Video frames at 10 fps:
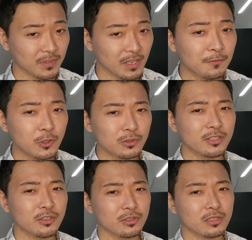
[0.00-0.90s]
It feels
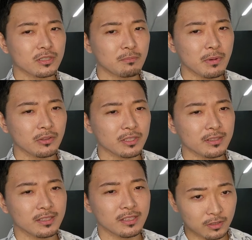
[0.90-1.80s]
like you're
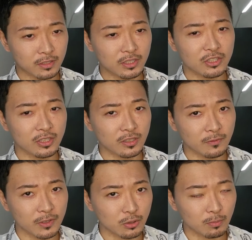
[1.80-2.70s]
smelling each
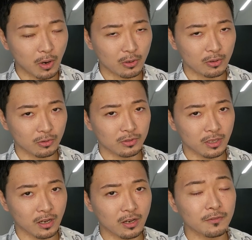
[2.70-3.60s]
individual particles
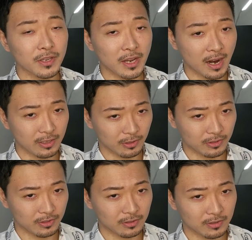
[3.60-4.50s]
of the
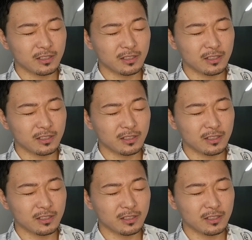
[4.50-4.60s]
iris.